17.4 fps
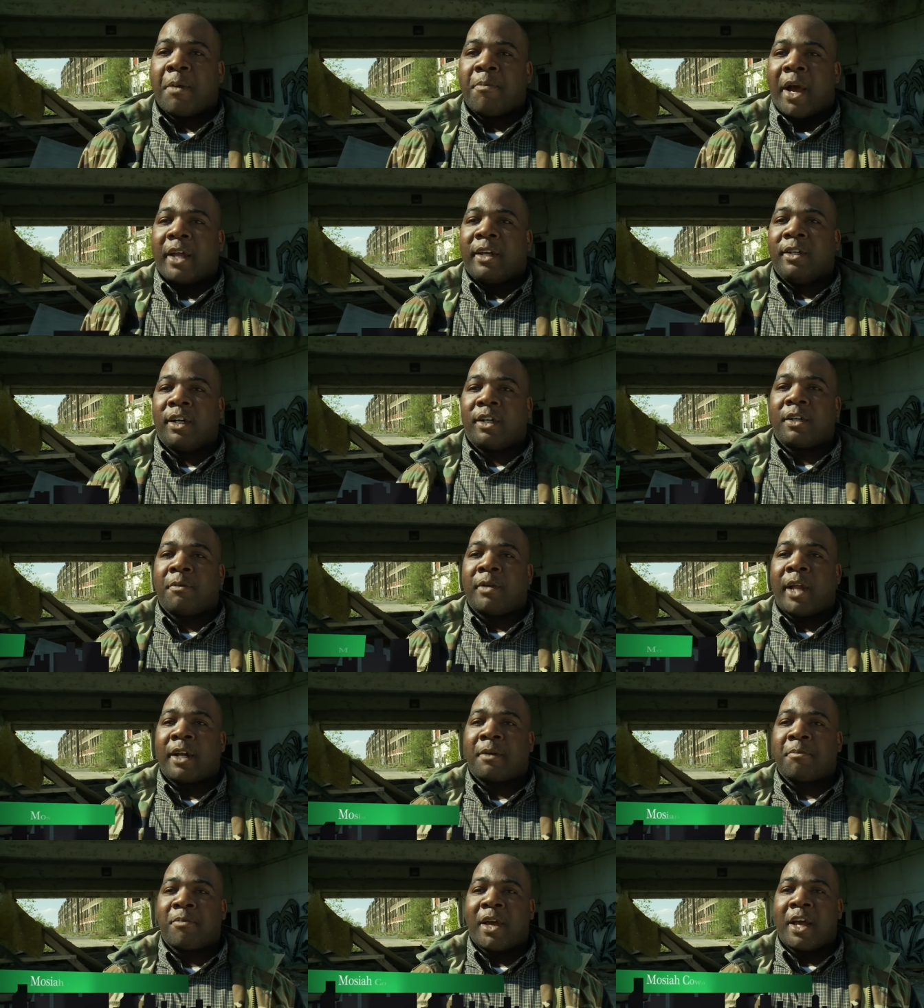It might look
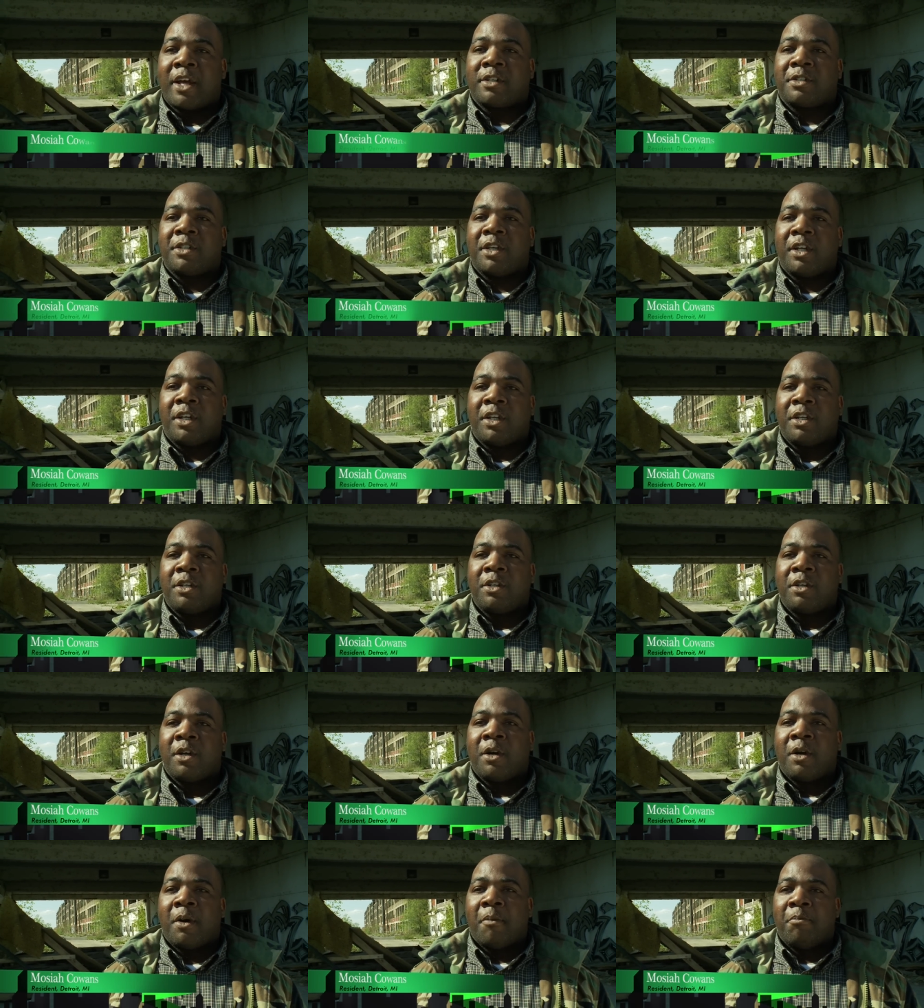like a bad city,
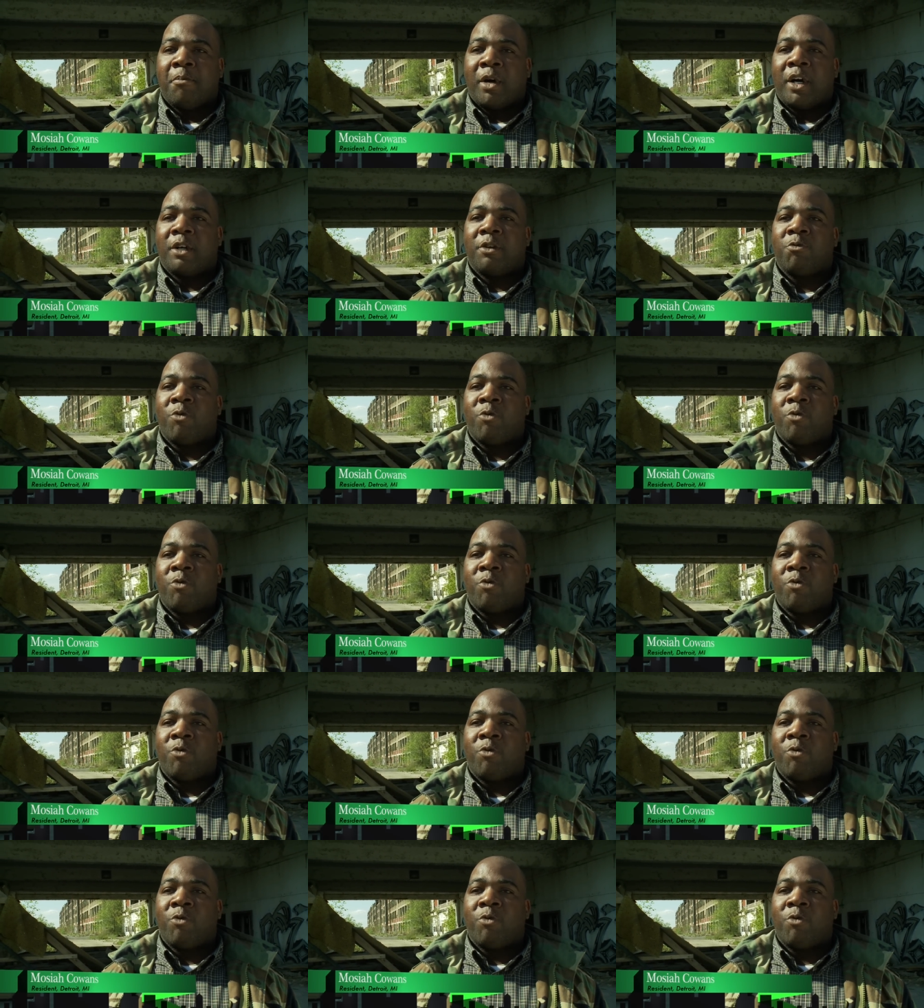but